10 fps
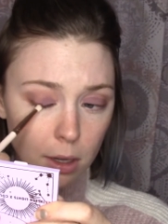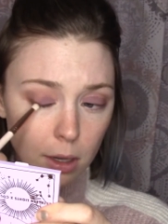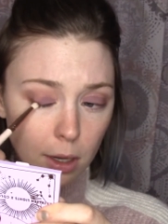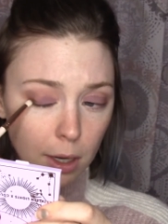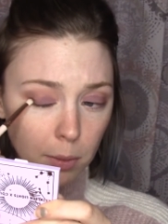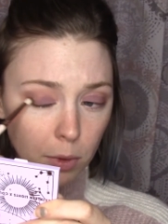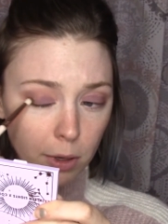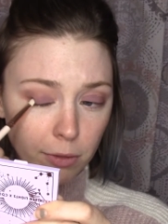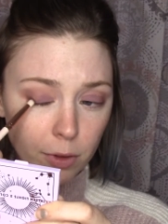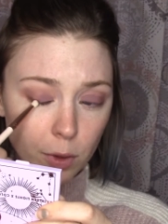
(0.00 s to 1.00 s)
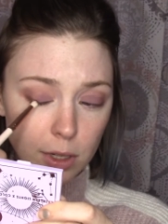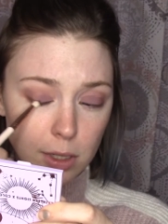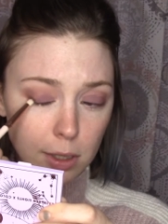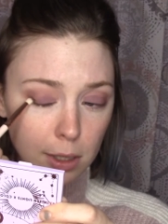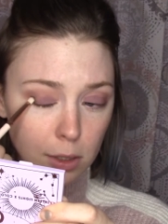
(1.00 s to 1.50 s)
And I'm going to focus
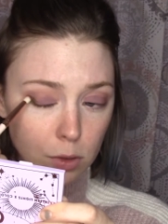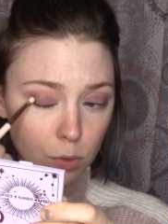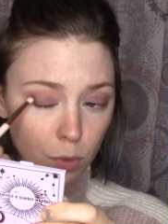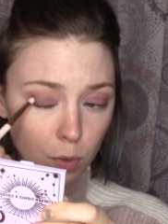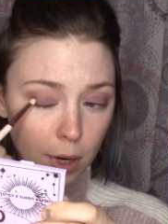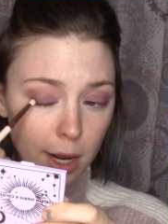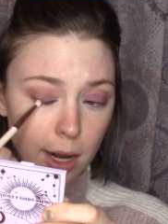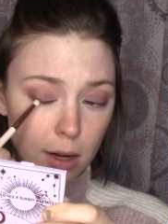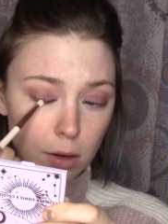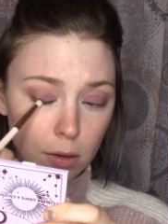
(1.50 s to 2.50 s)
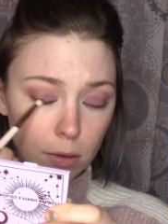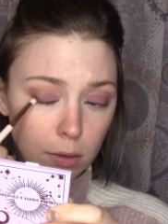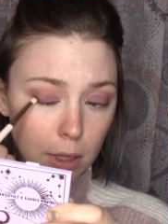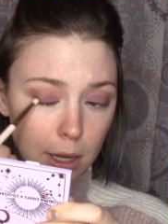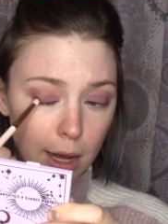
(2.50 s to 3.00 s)
this right on
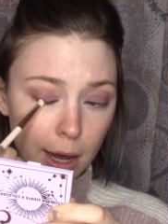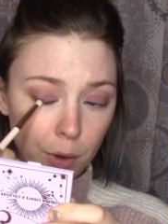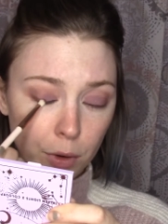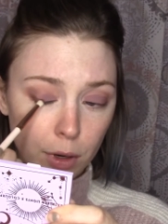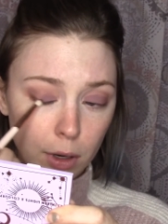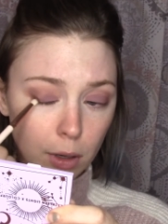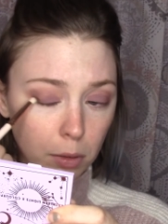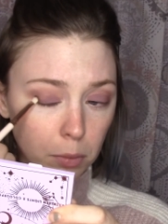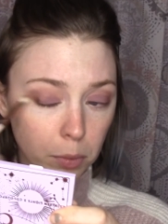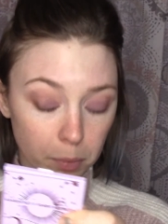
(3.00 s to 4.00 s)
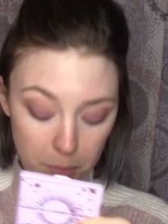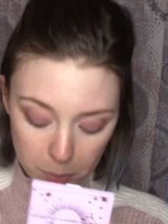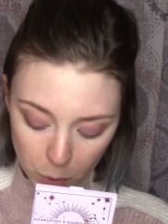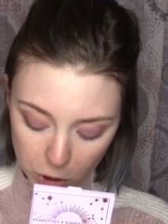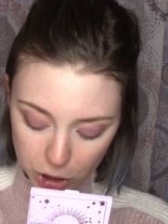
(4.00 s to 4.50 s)
the outer
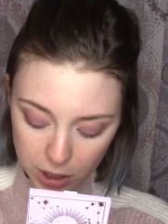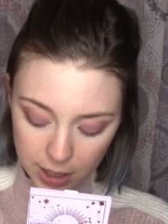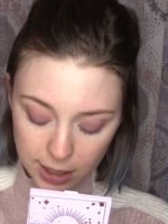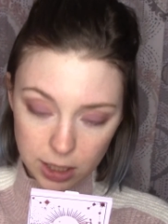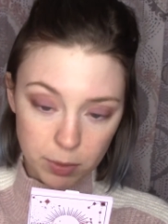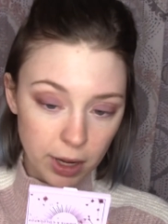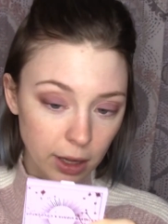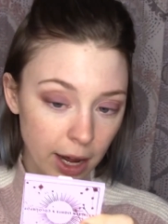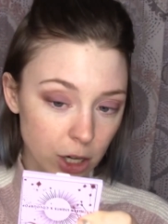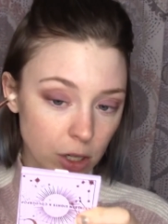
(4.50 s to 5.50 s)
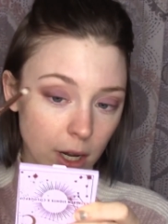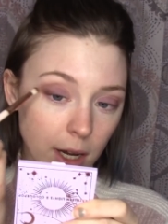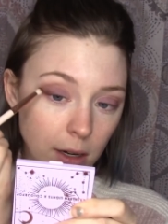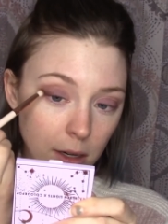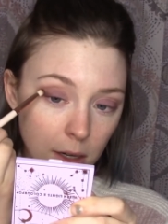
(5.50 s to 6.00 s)
portion next to my lash
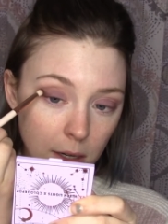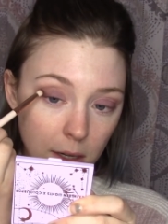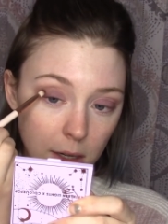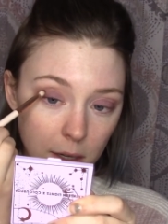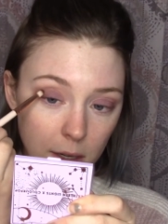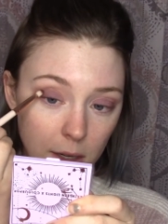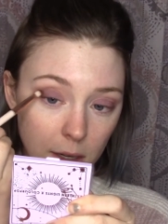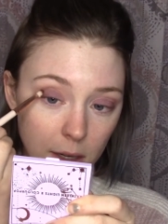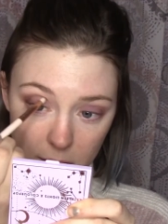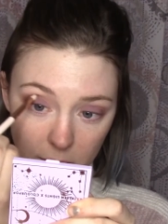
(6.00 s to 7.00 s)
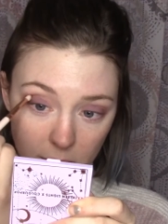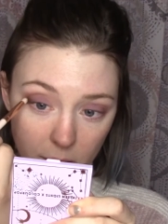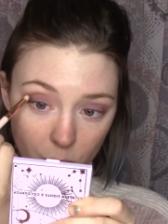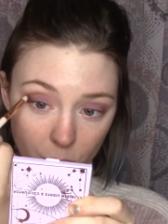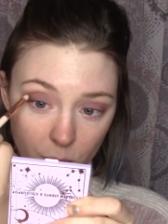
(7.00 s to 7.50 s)
line
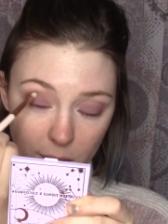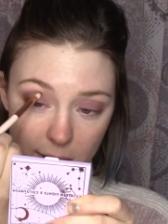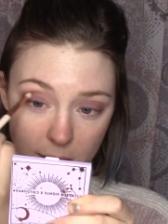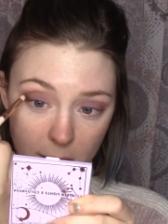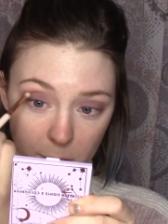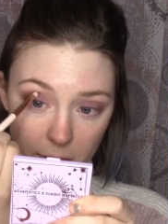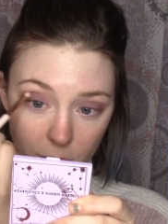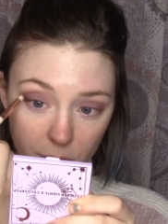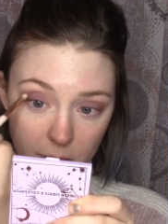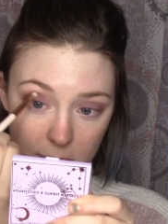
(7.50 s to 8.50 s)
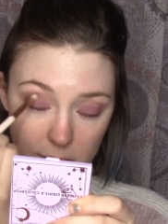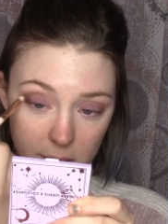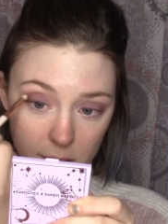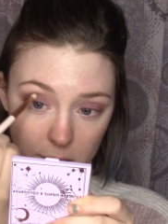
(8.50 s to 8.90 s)
and right in my crease